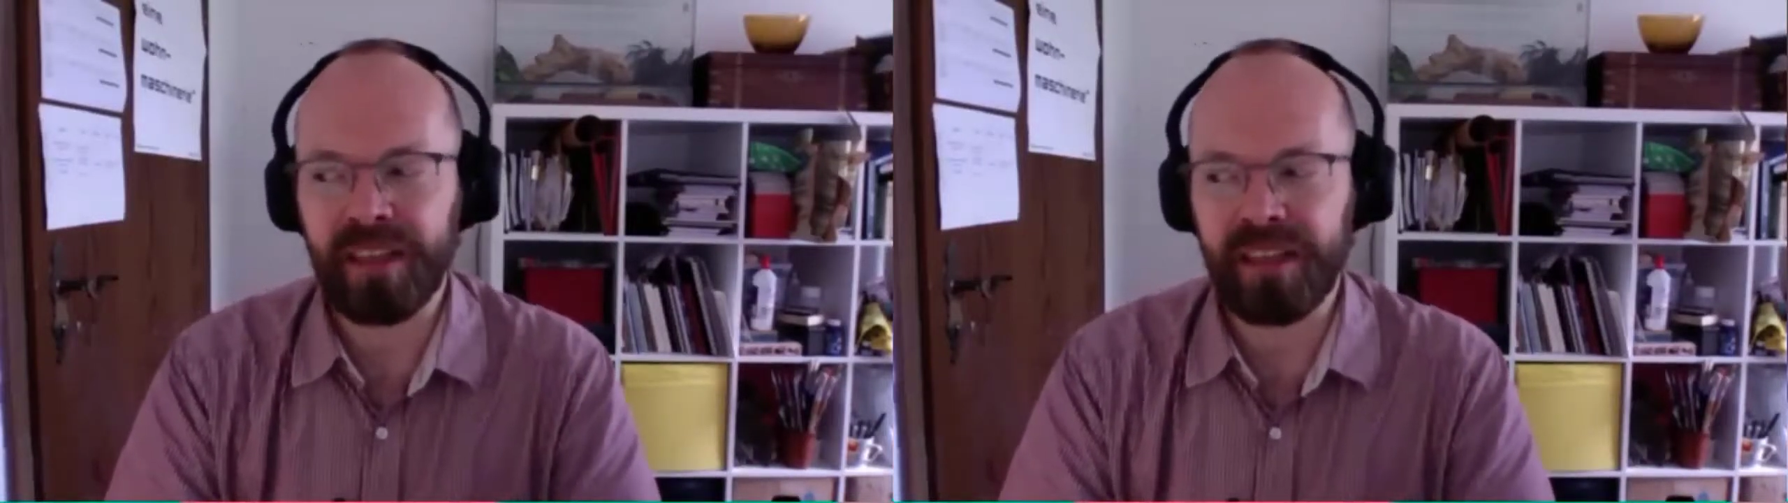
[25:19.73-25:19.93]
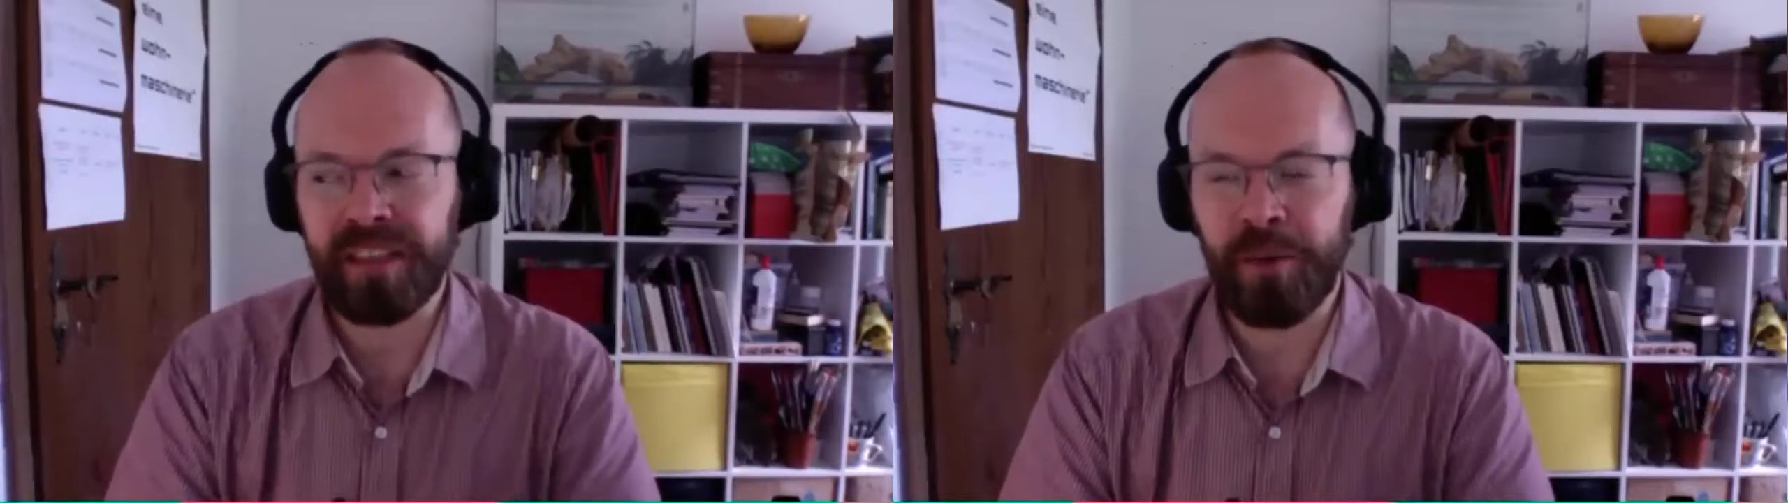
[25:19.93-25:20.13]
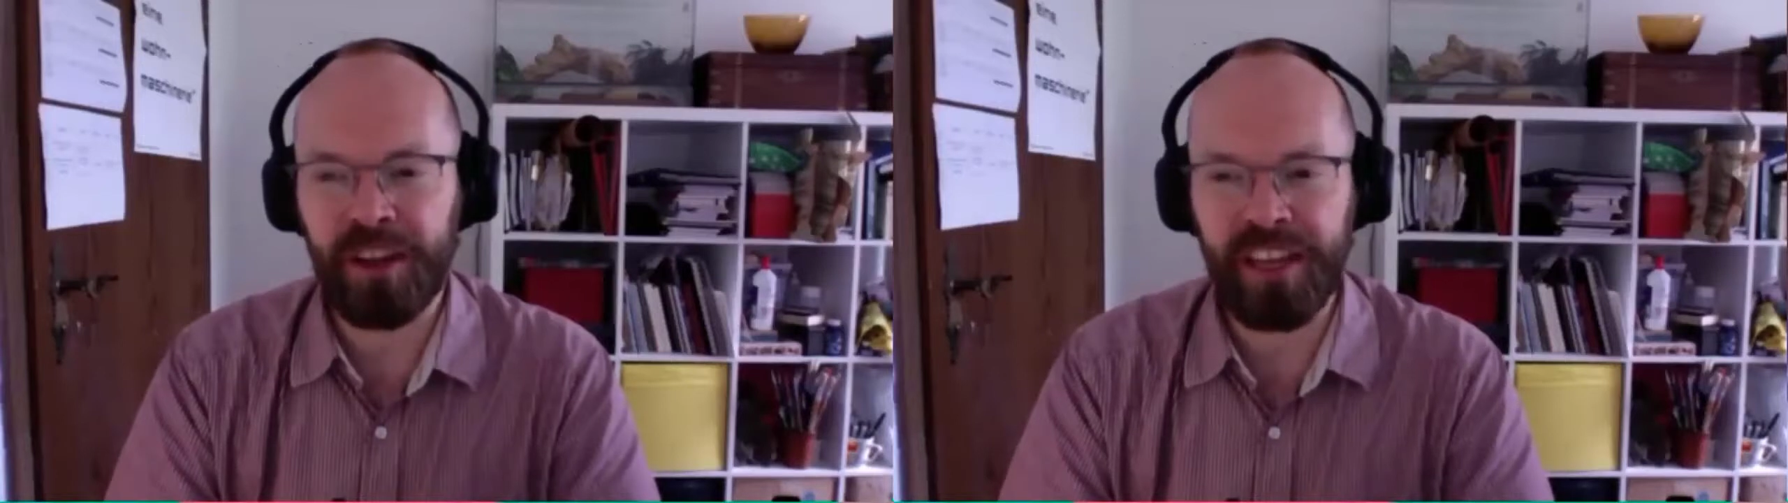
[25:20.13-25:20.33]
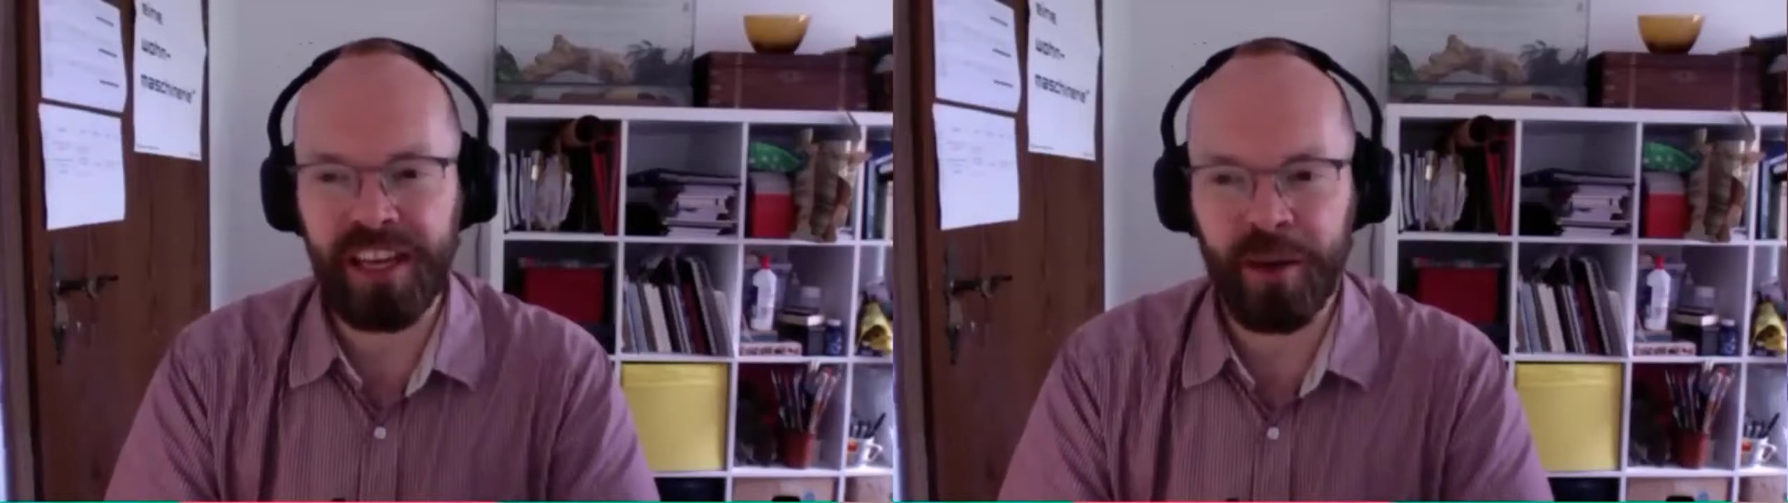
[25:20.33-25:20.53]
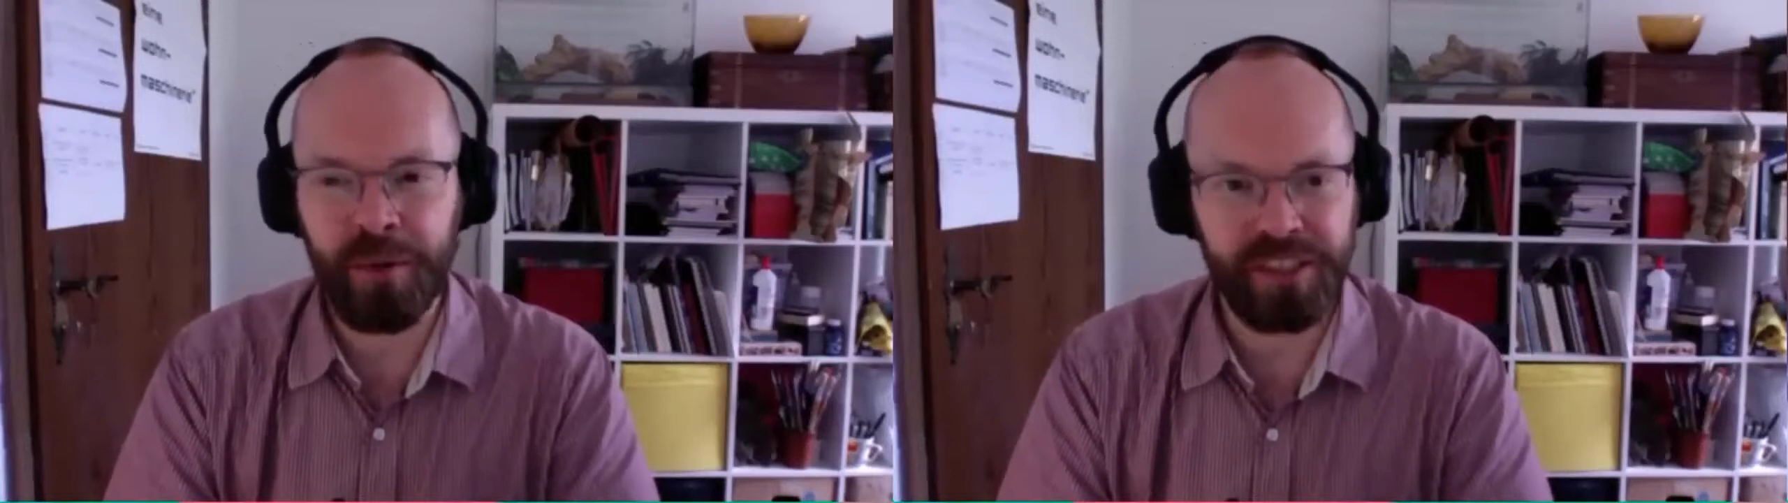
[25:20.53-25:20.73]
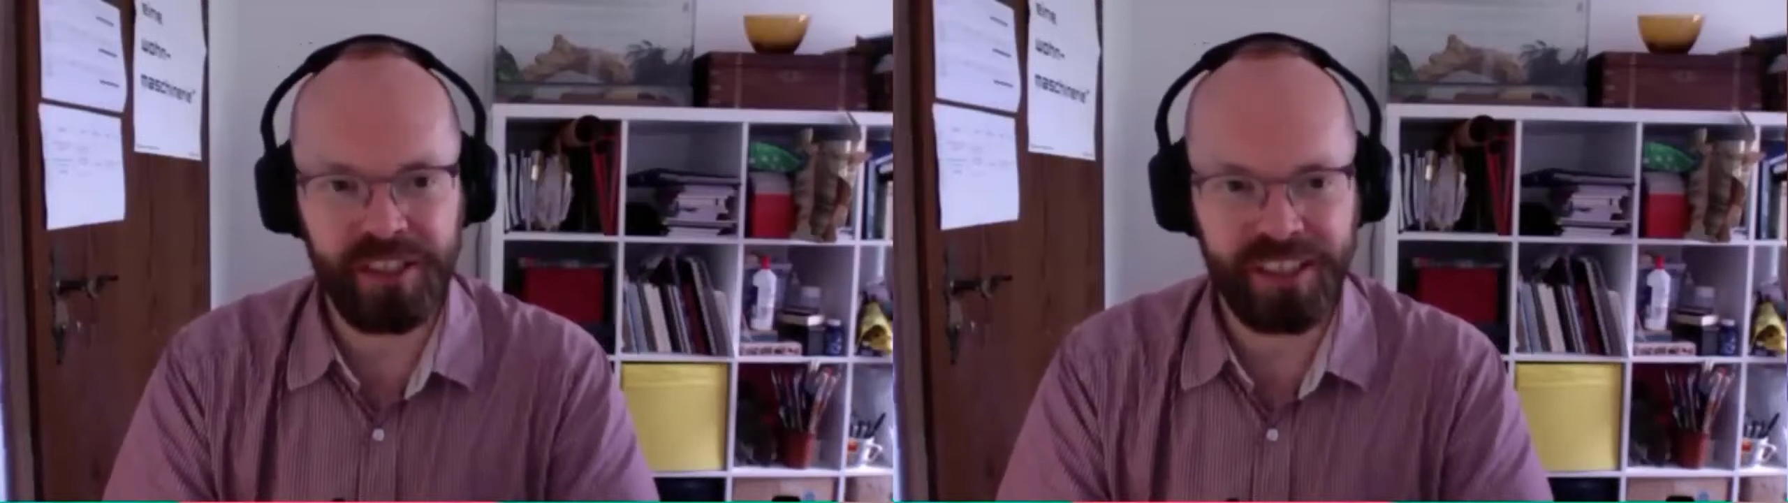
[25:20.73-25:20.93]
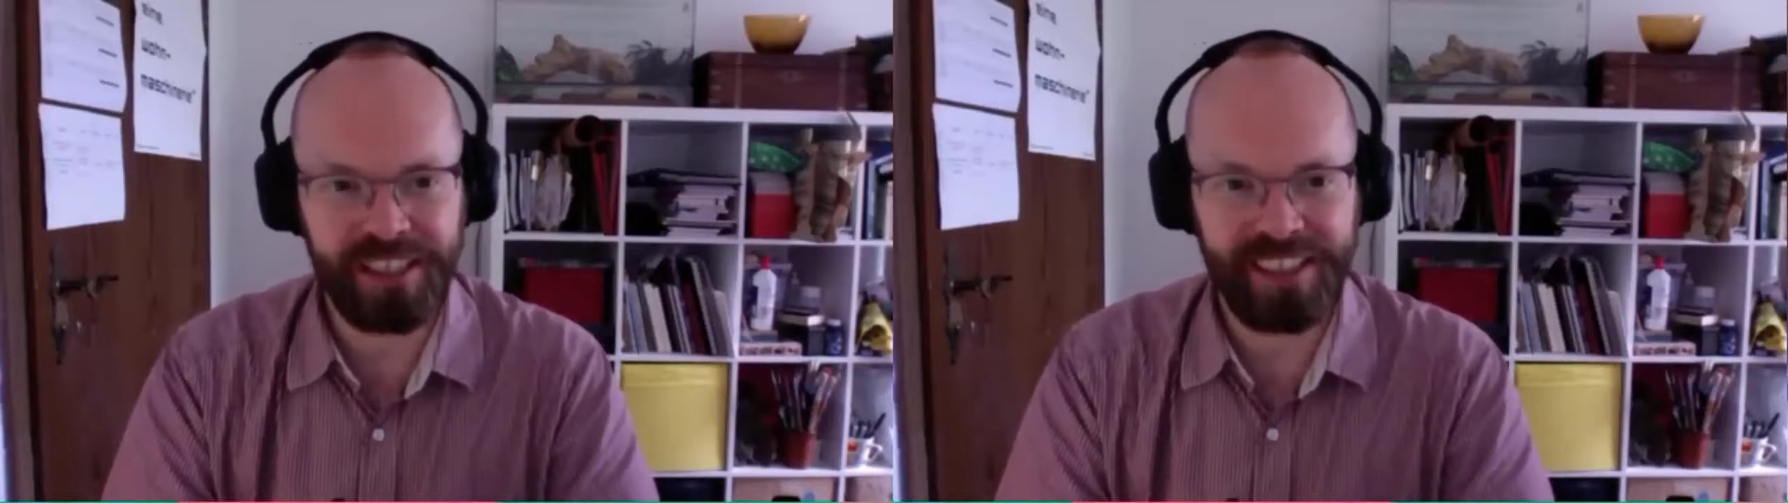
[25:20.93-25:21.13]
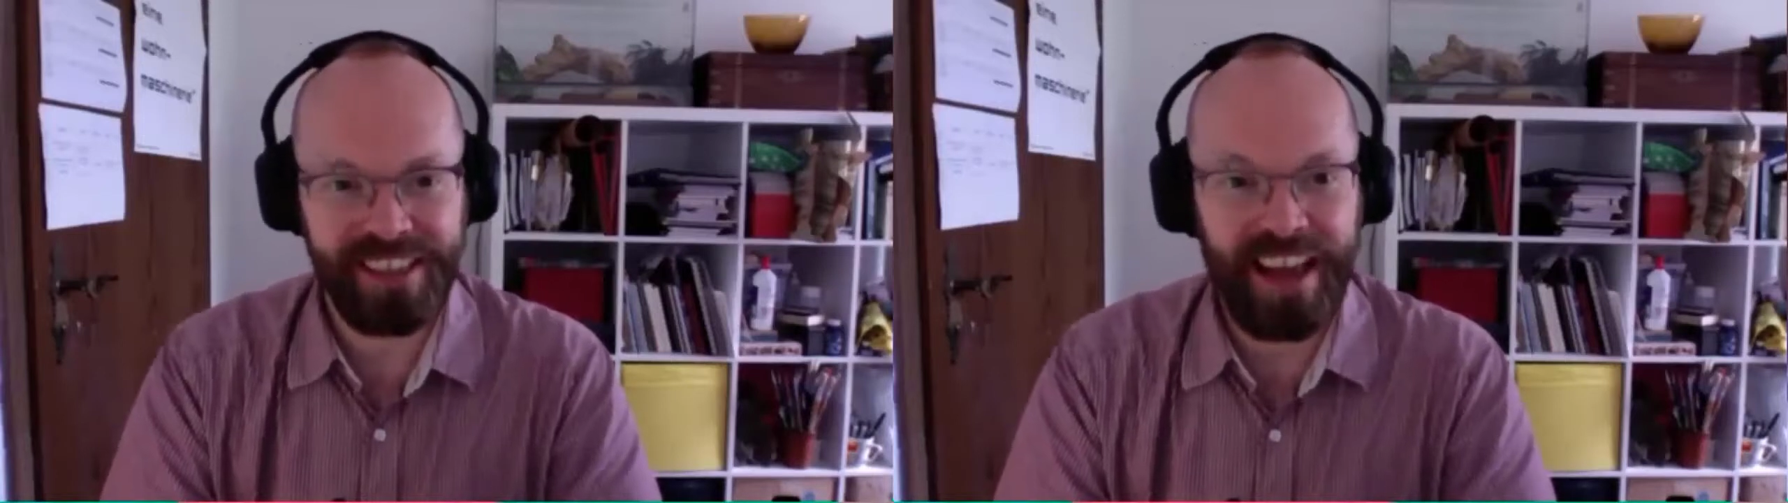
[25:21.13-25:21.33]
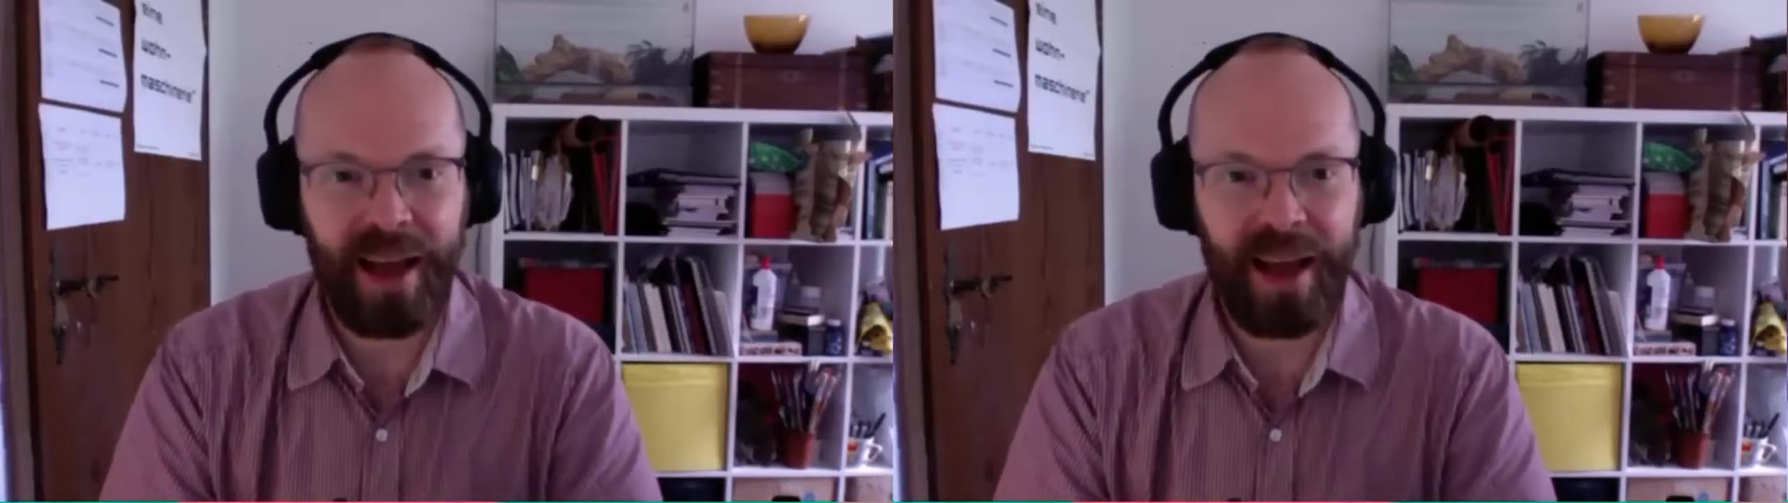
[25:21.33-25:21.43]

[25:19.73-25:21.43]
So I think I would just